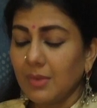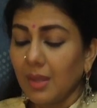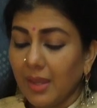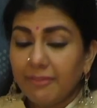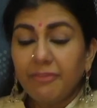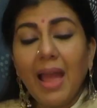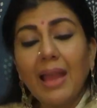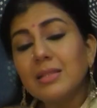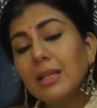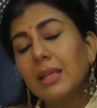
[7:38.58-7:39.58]
In
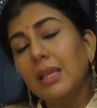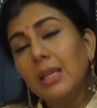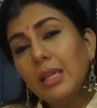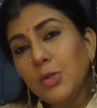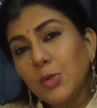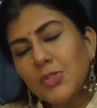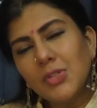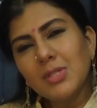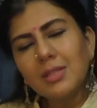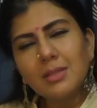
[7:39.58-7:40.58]
fact, he
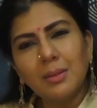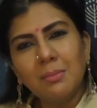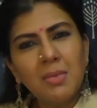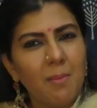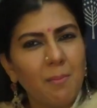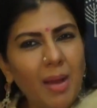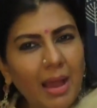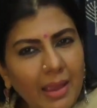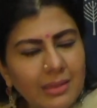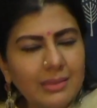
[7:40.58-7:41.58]
uses the term
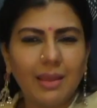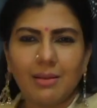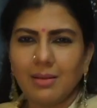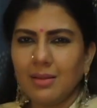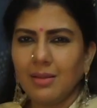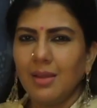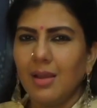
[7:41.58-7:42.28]
bailadeira,